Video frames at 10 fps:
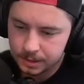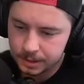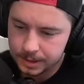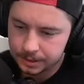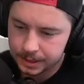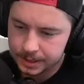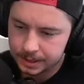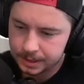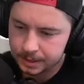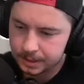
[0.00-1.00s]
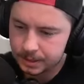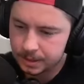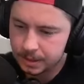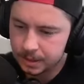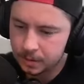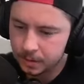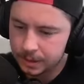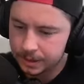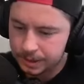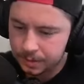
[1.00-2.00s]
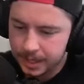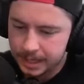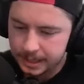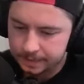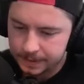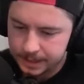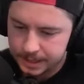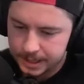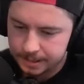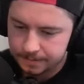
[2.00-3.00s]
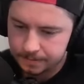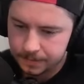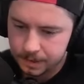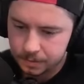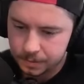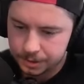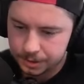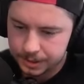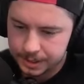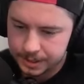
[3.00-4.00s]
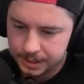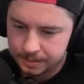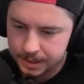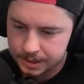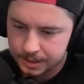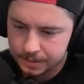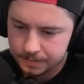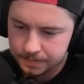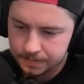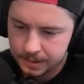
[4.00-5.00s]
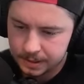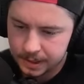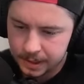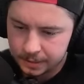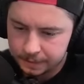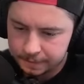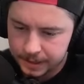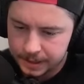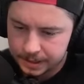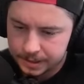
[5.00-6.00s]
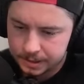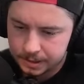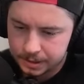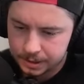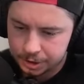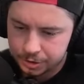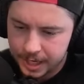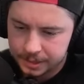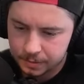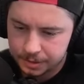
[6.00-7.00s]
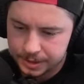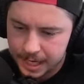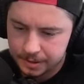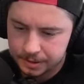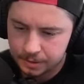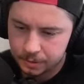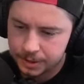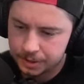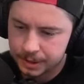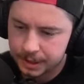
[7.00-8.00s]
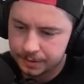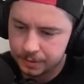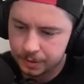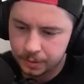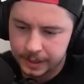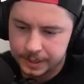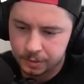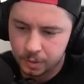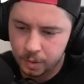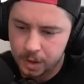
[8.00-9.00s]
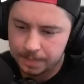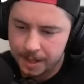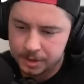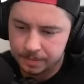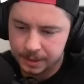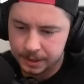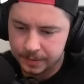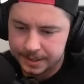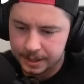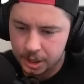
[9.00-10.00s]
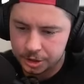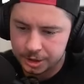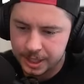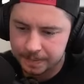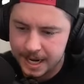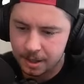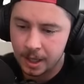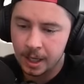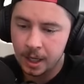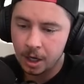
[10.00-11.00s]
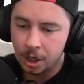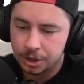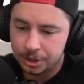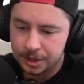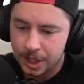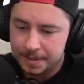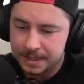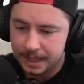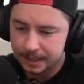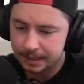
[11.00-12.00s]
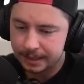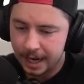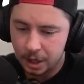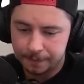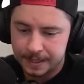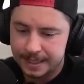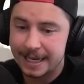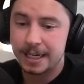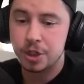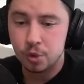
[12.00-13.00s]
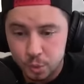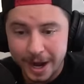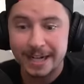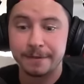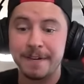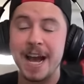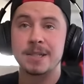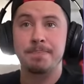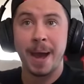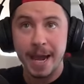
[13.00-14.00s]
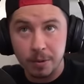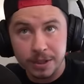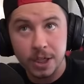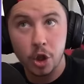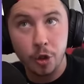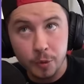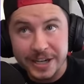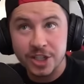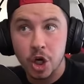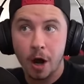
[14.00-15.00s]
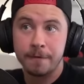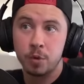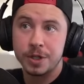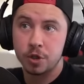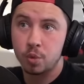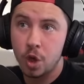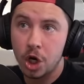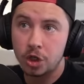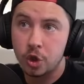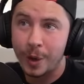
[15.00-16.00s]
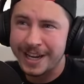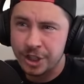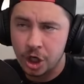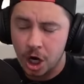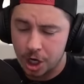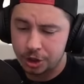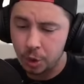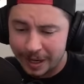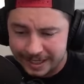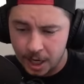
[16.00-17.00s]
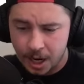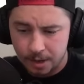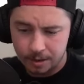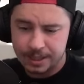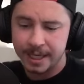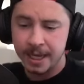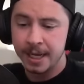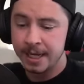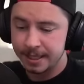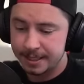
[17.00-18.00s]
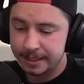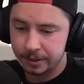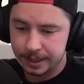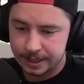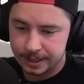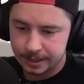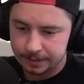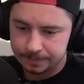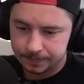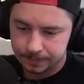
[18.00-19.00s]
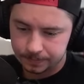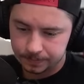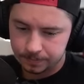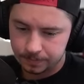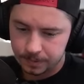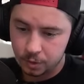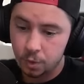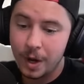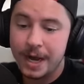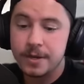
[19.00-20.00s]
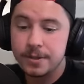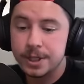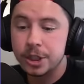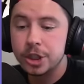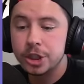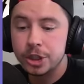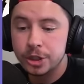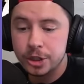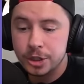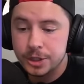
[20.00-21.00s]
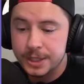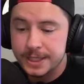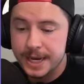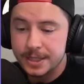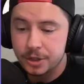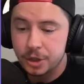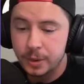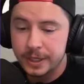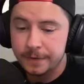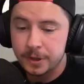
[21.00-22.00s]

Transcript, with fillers: Still gets this. What in the swag invis is that? Wizards on the outside of the base. Phoenix going to distract the Wizard Tower so the Wizards can get through. Queen gets through a wall. Popped her ability. We got the Archers helping out. Archers on the top side get the air defense. It is wrecked. Vast paint with another three-star for Wizard World. Queen charge. Twin Hogs. Still gets it done. Wowzers. These guys are twee for